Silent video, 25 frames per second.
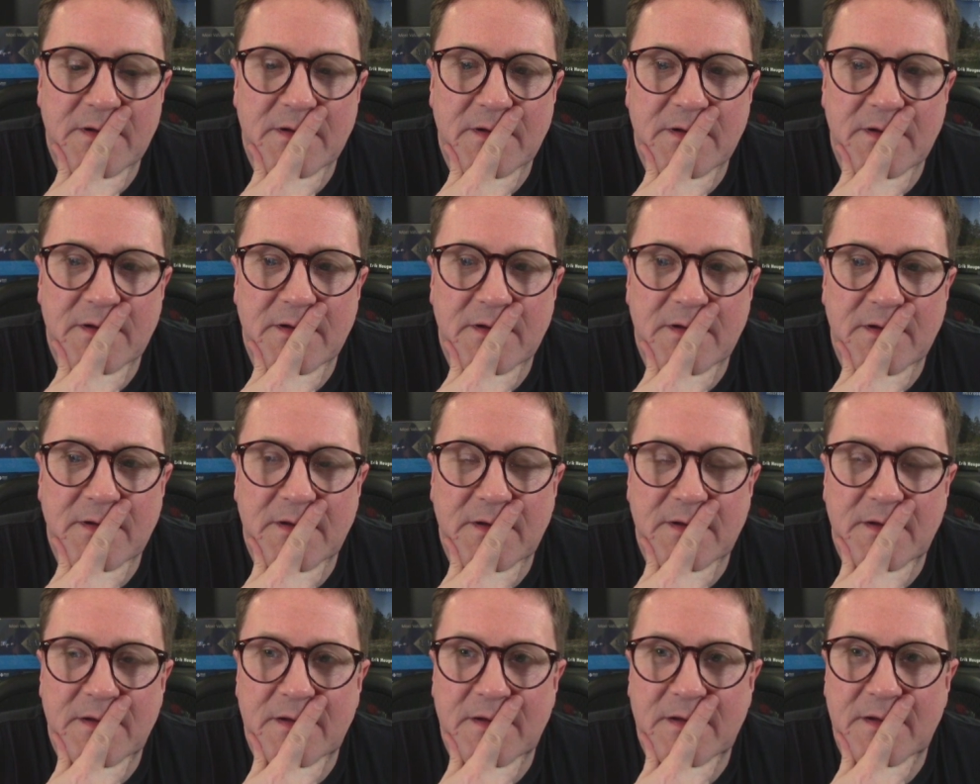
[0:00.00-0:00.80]

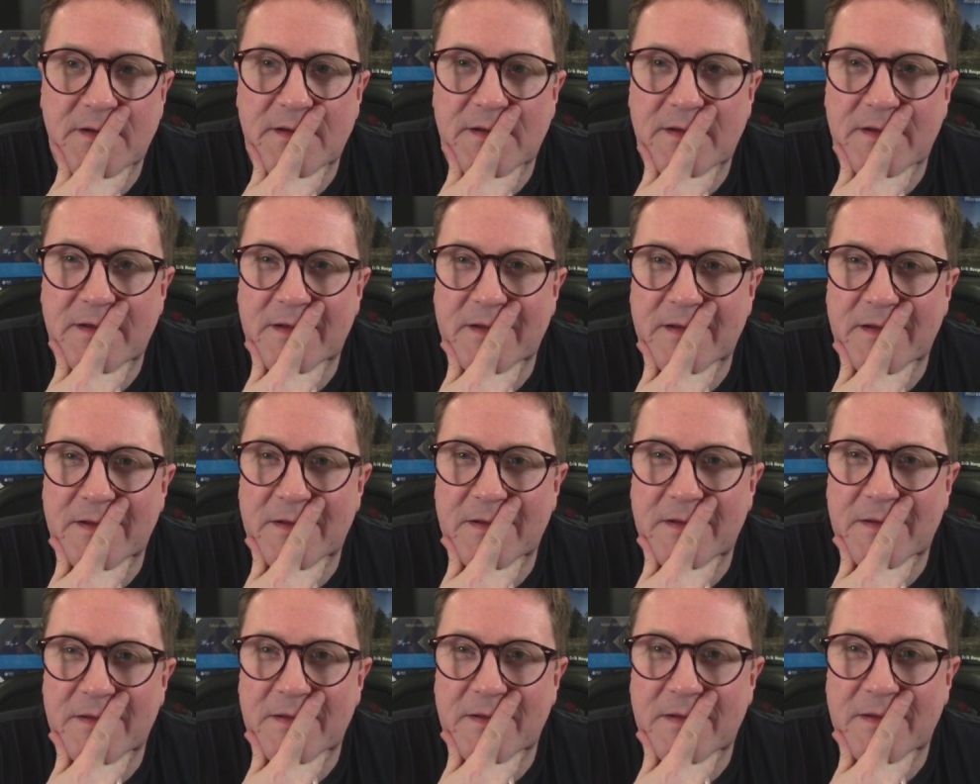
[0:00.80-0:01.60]

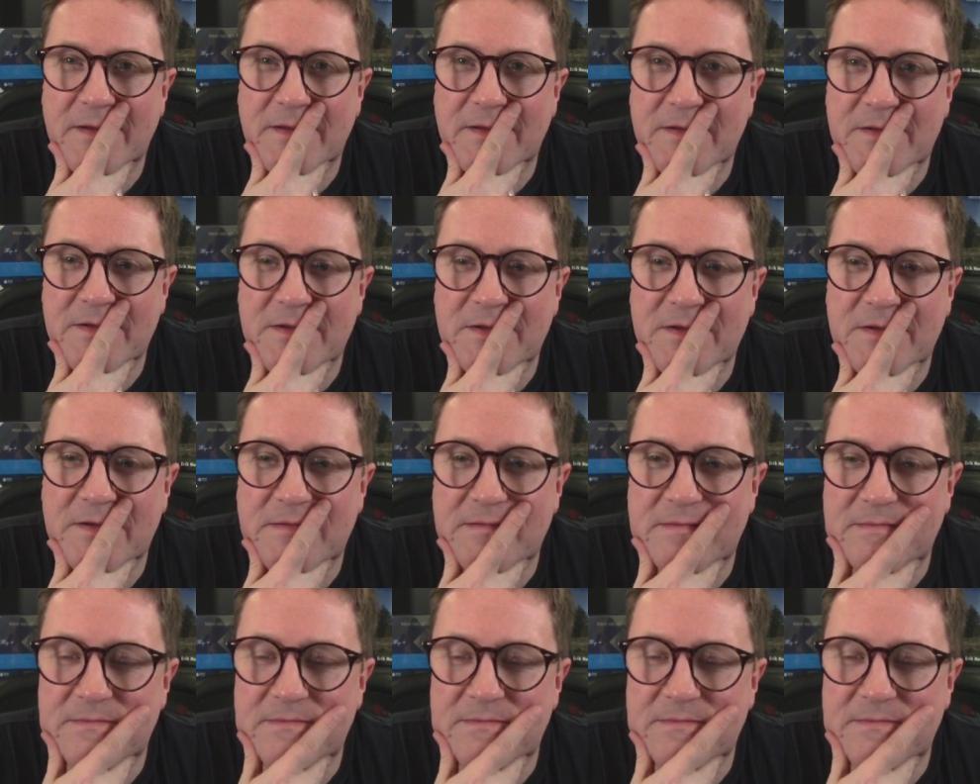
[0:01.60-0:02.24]
Nobody speaks.